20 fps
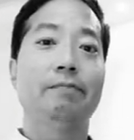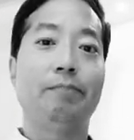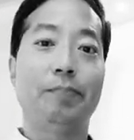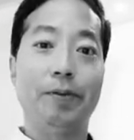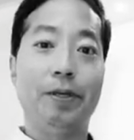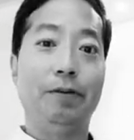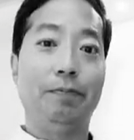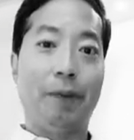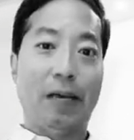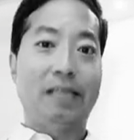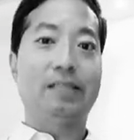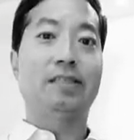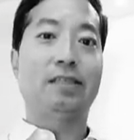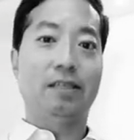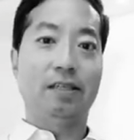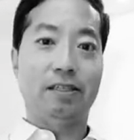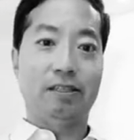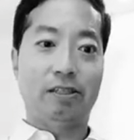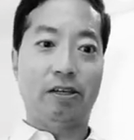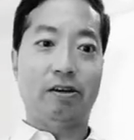you
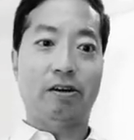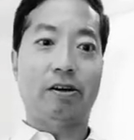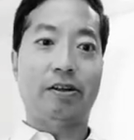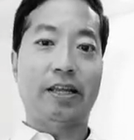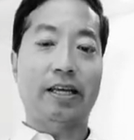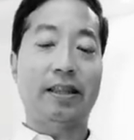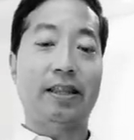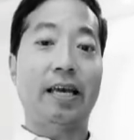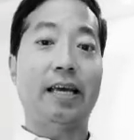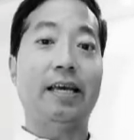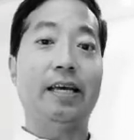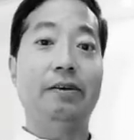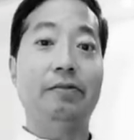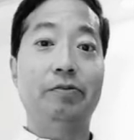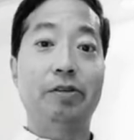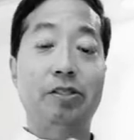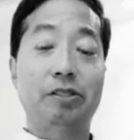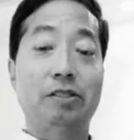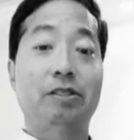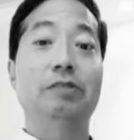basically saw that they
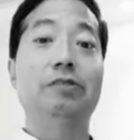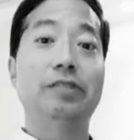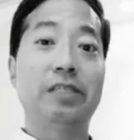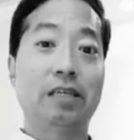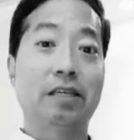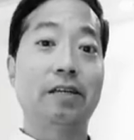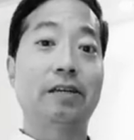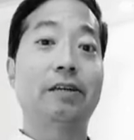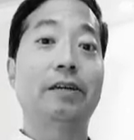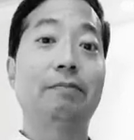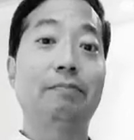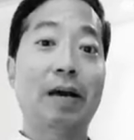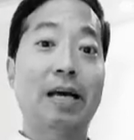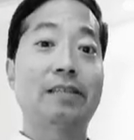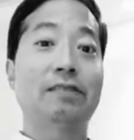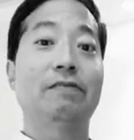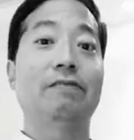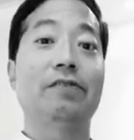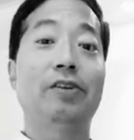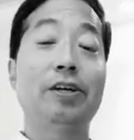were still declaring
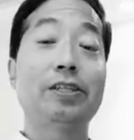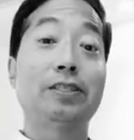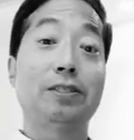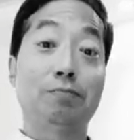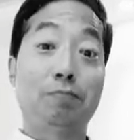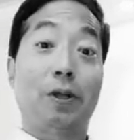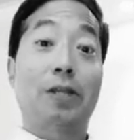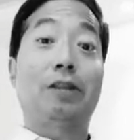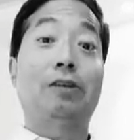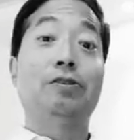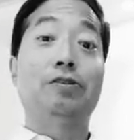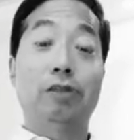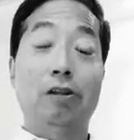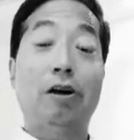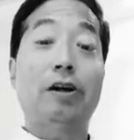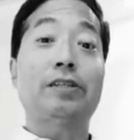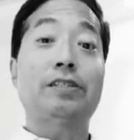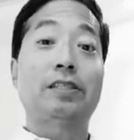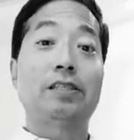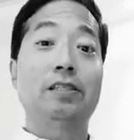massive losses, but those
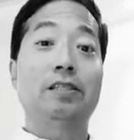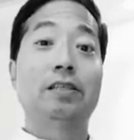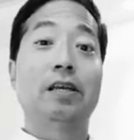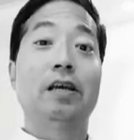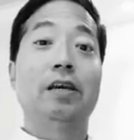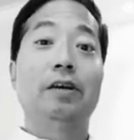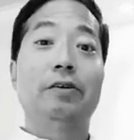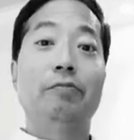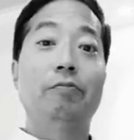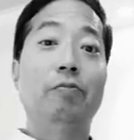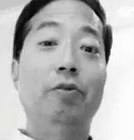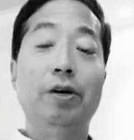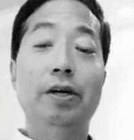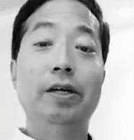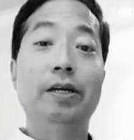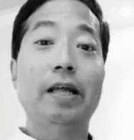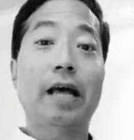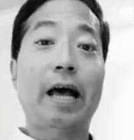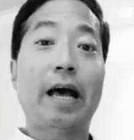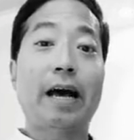losses
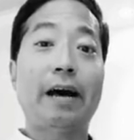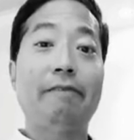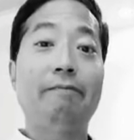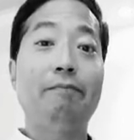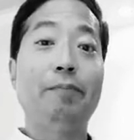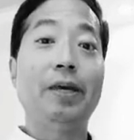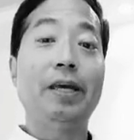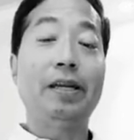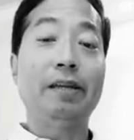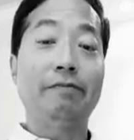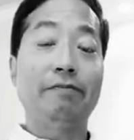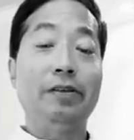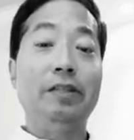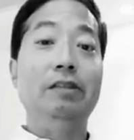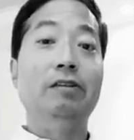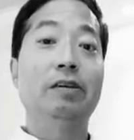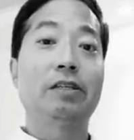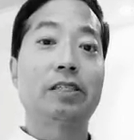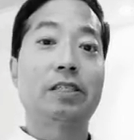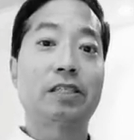would have been, if we
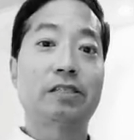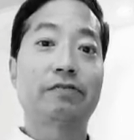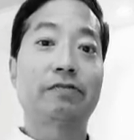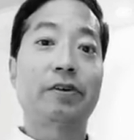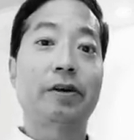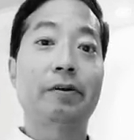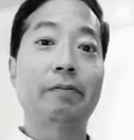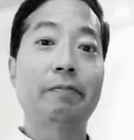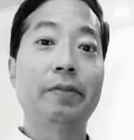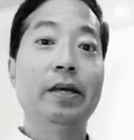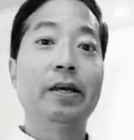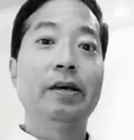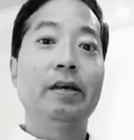look just from